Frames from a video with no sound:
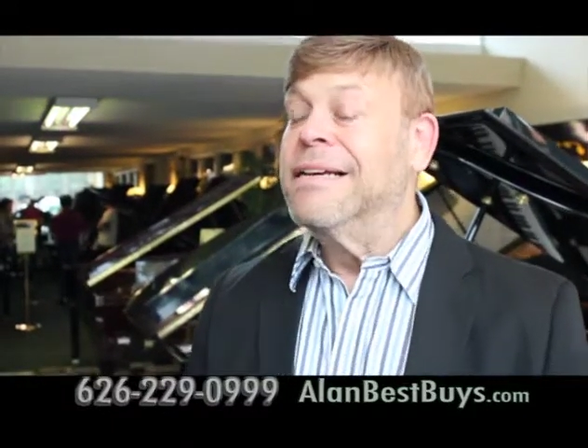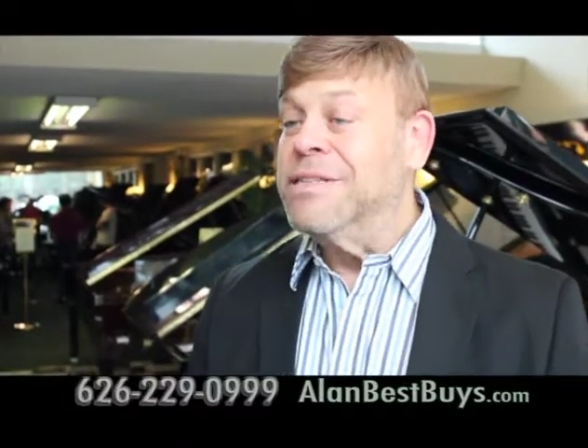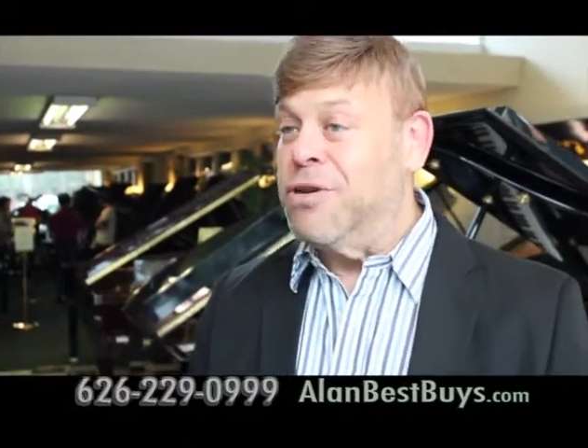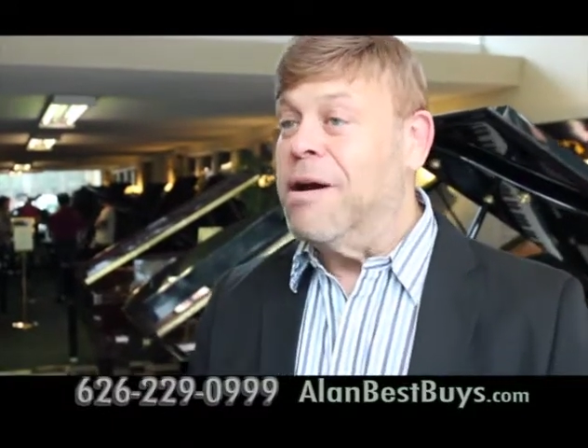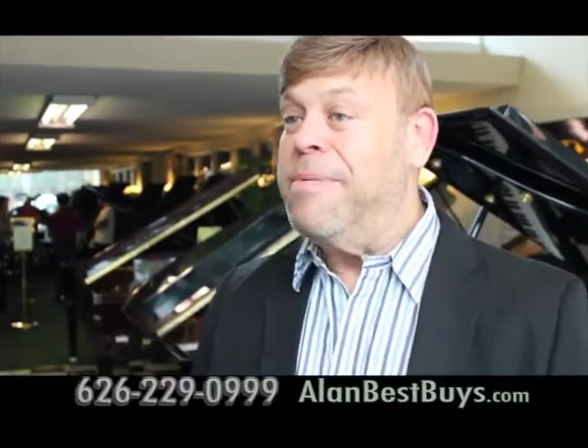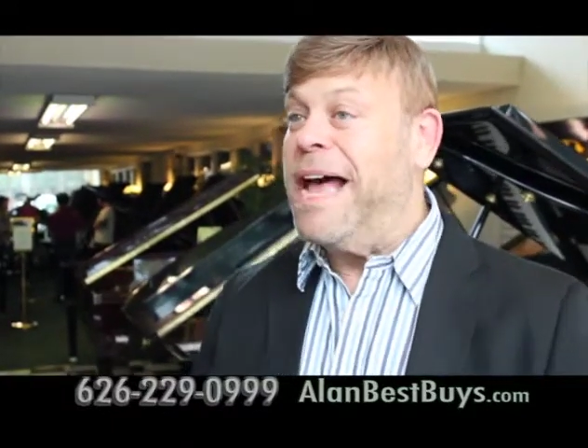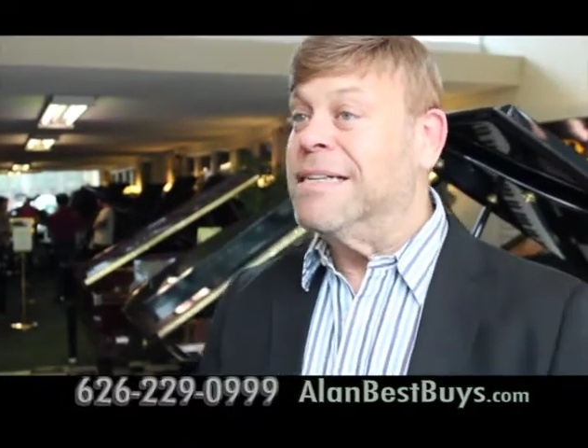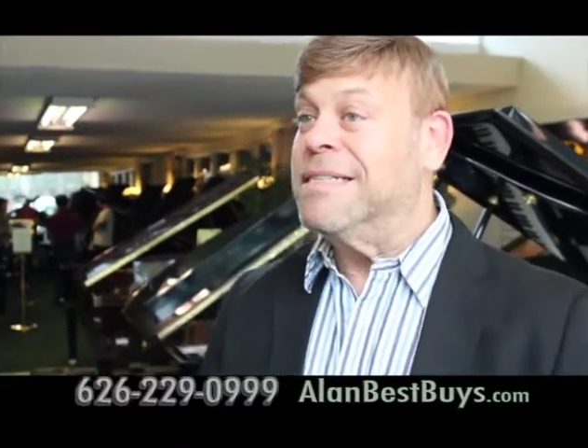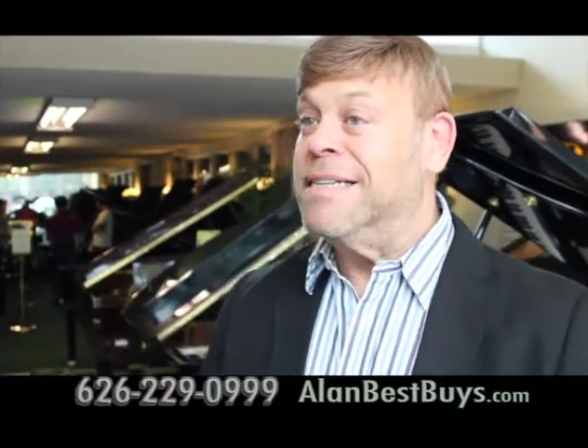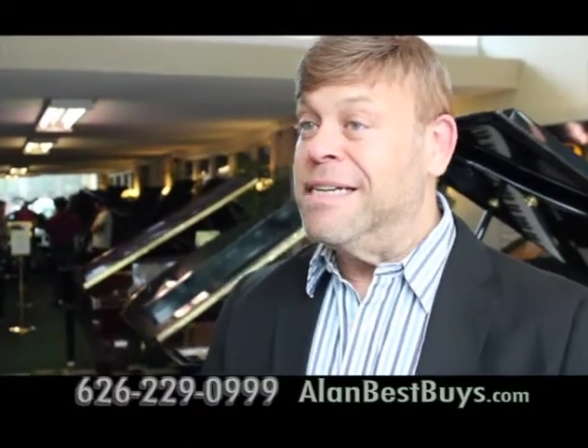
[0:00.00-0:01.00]
So our
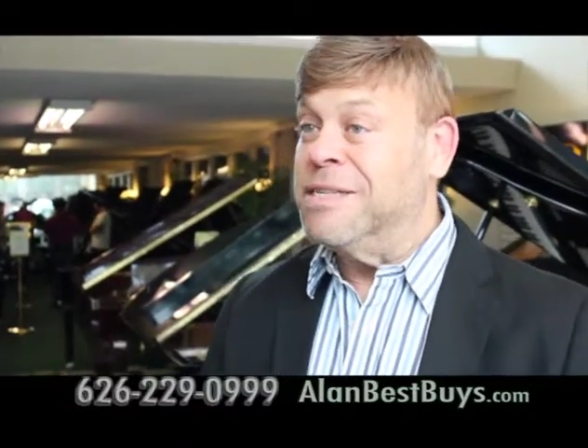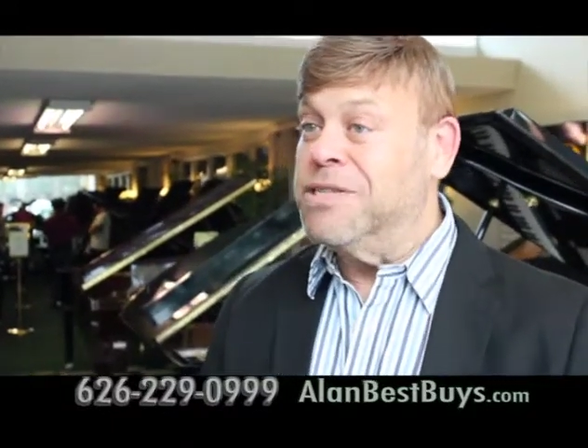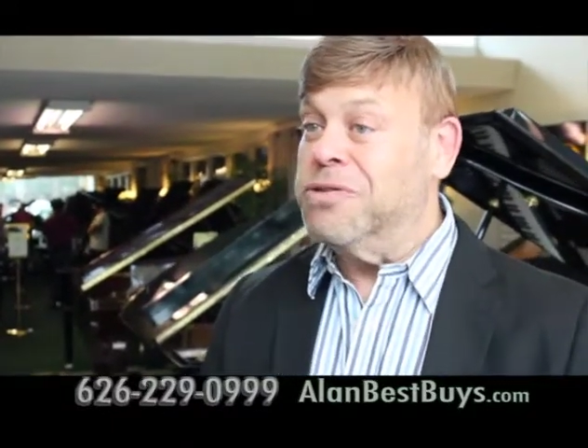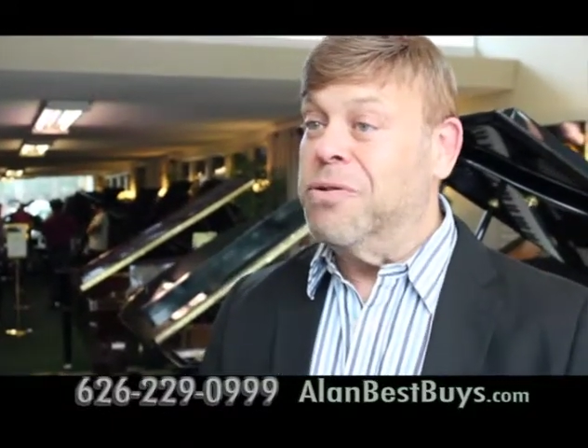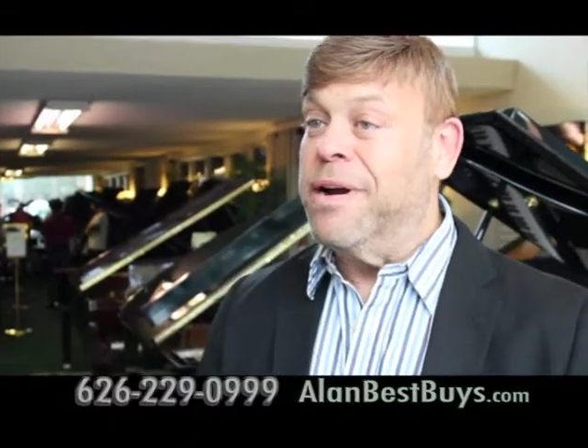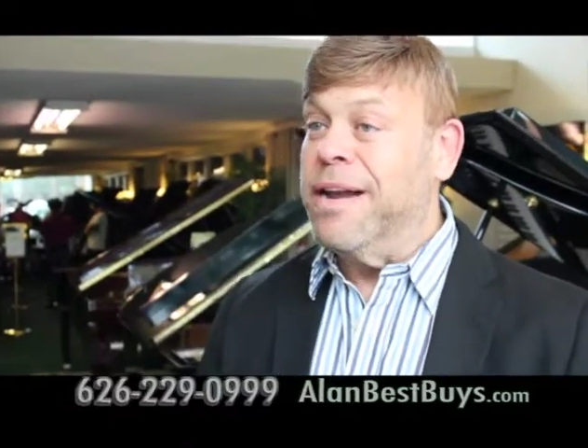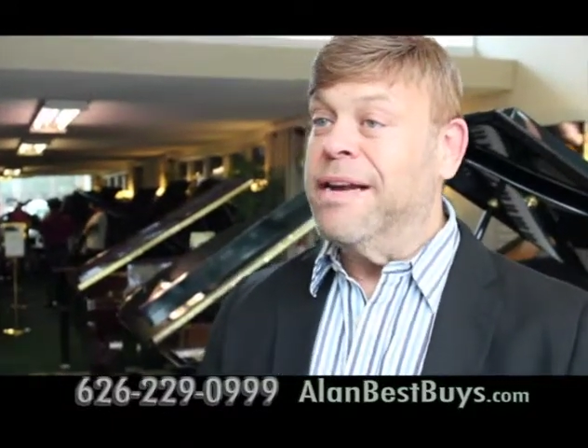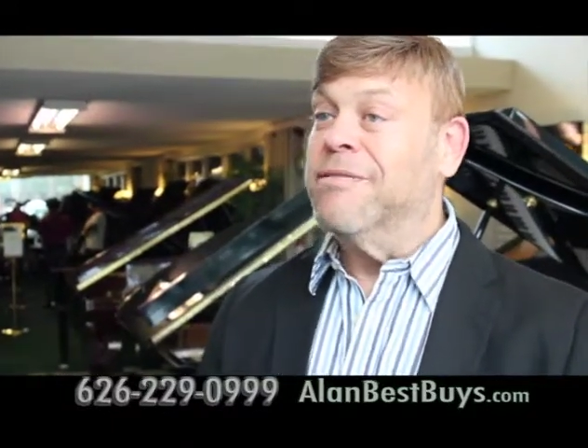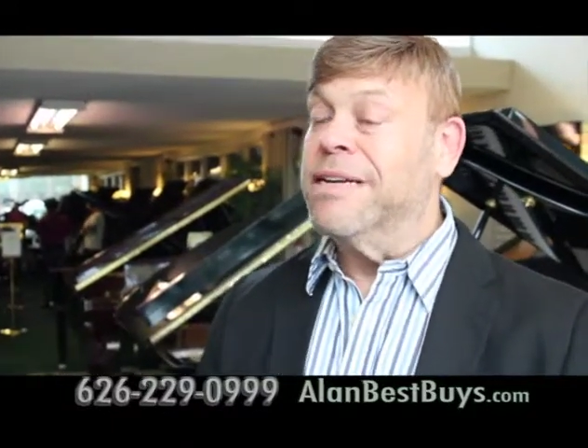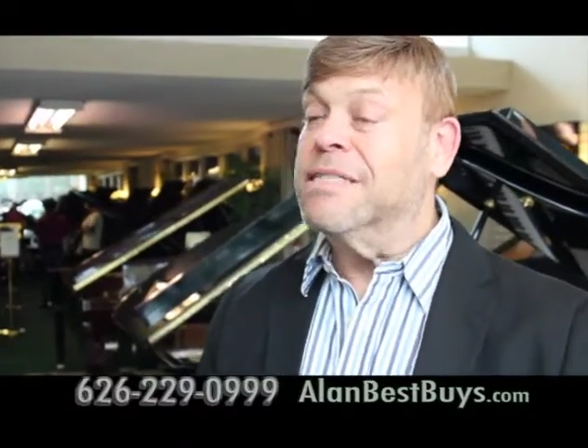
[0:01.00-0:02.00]
Pasadena store
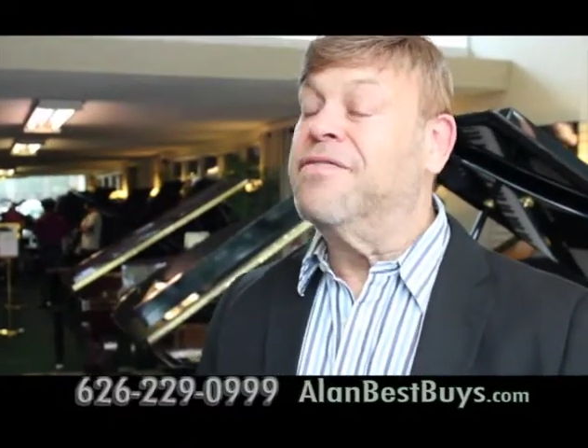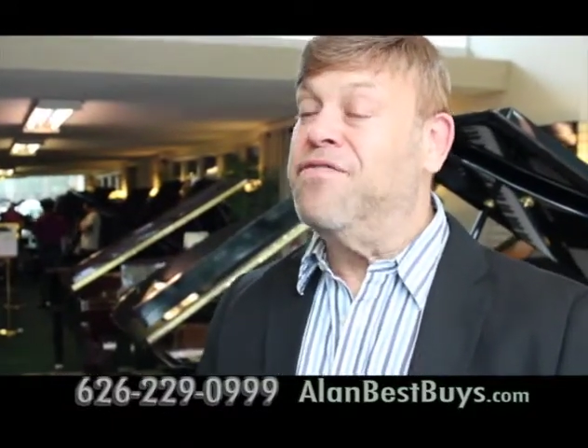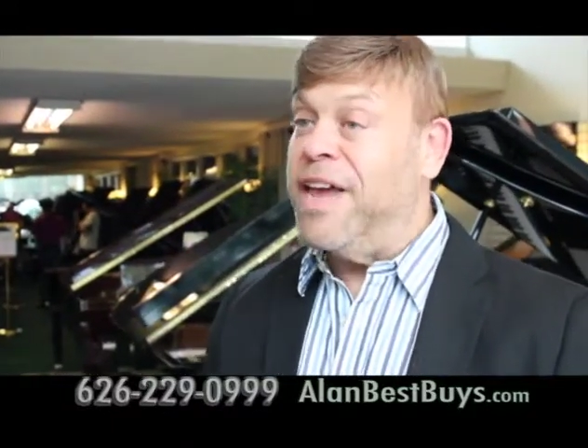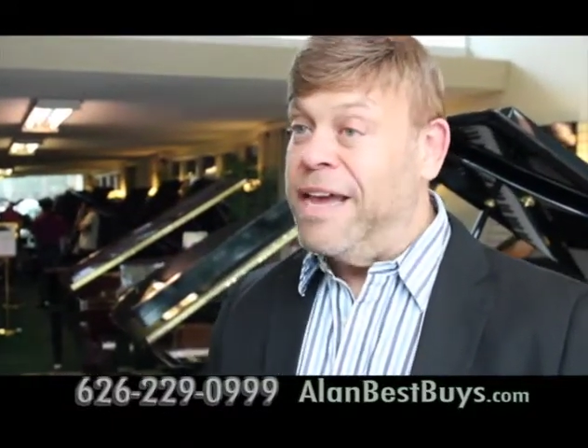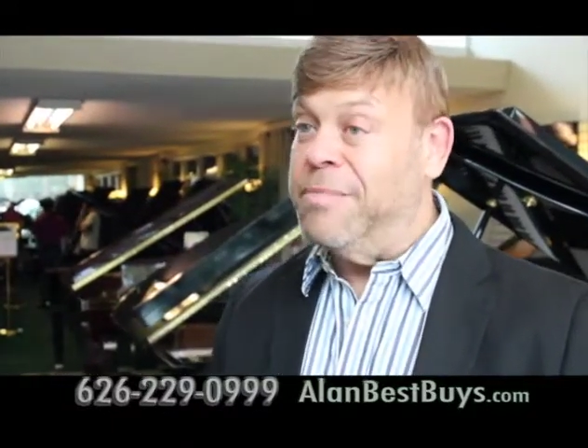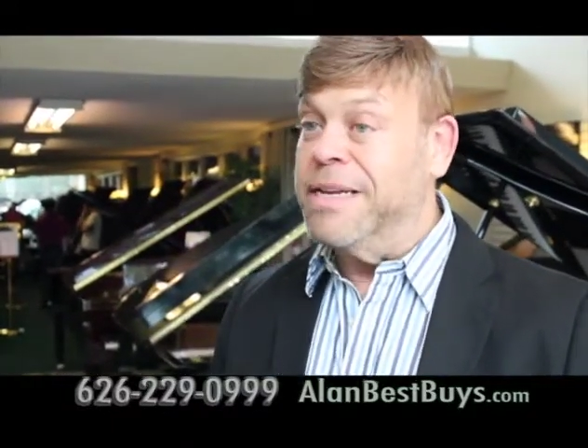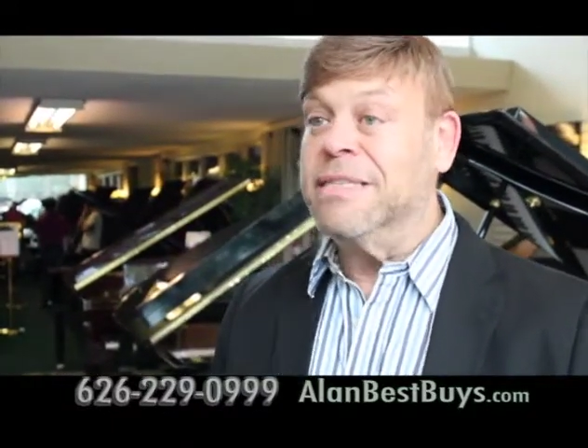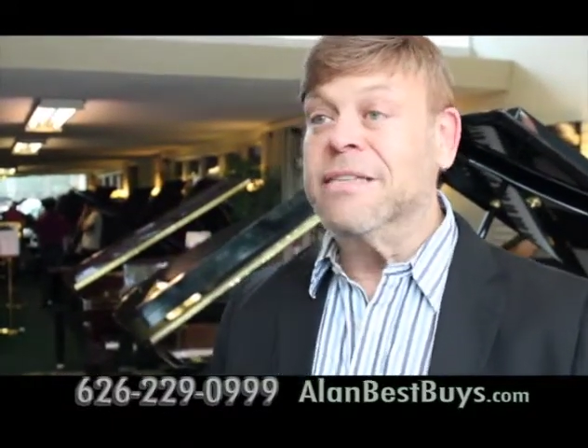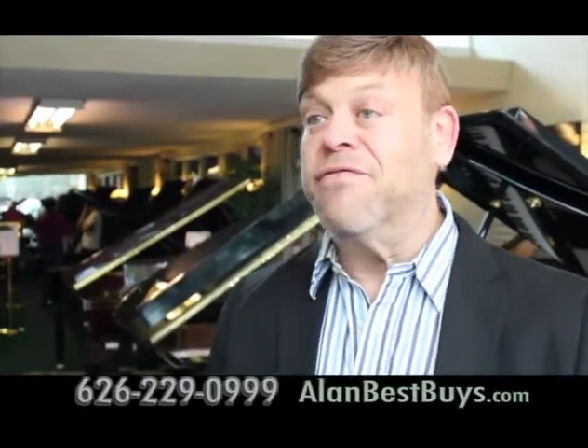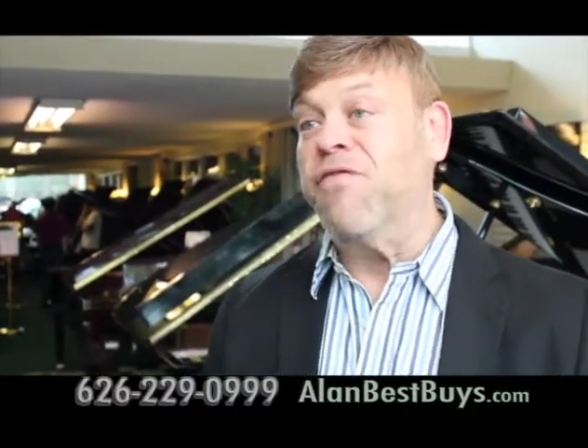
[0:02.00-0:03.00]
here is
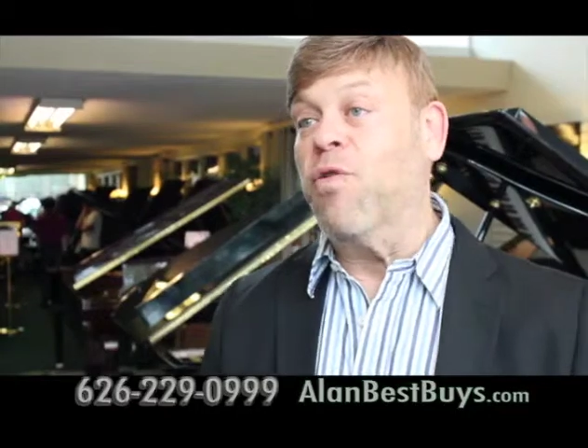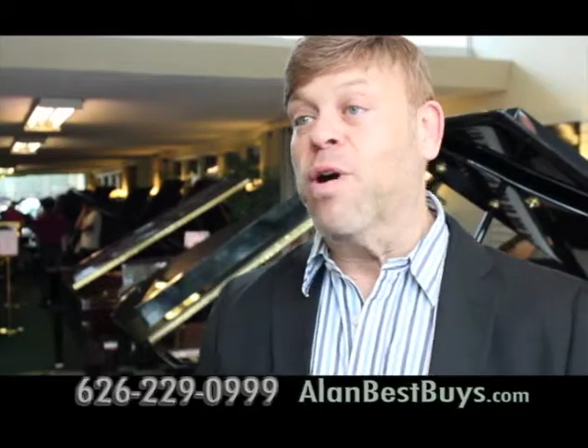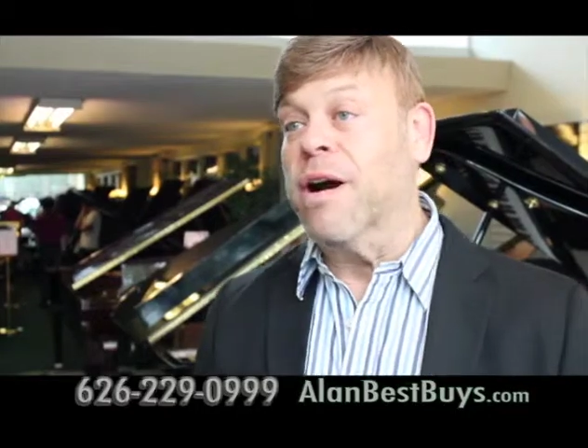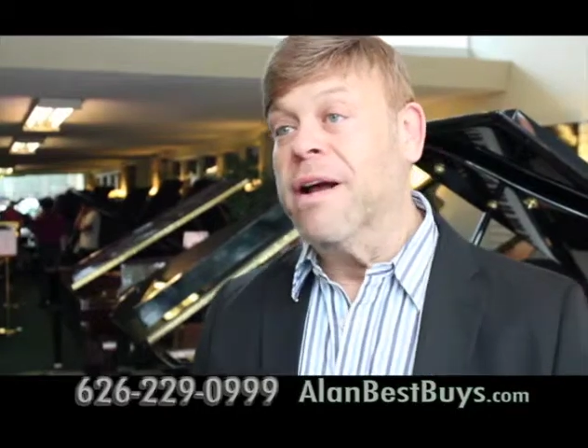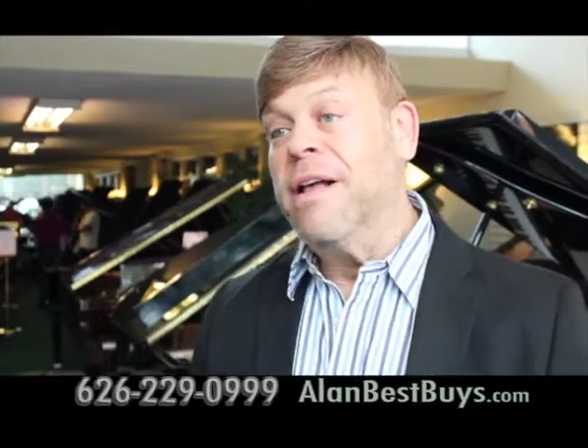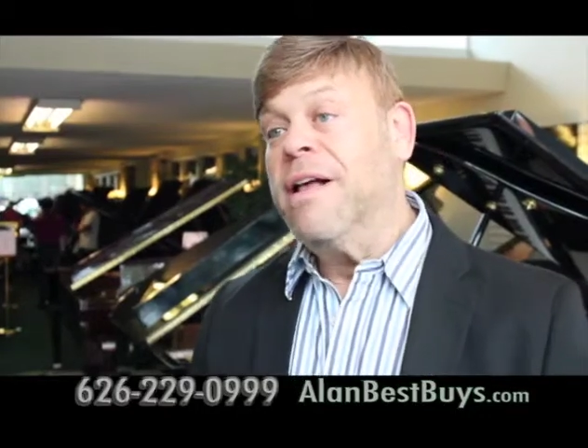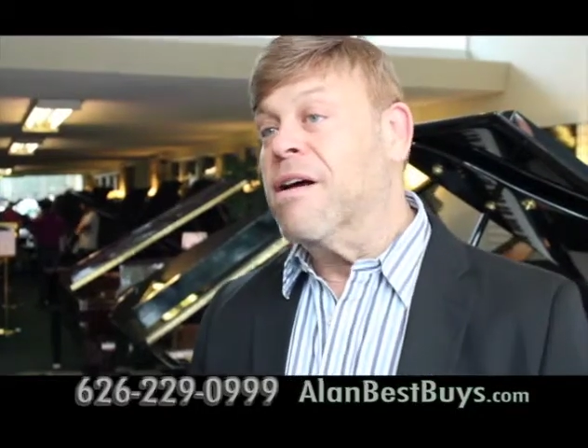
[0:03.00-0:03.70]
famous for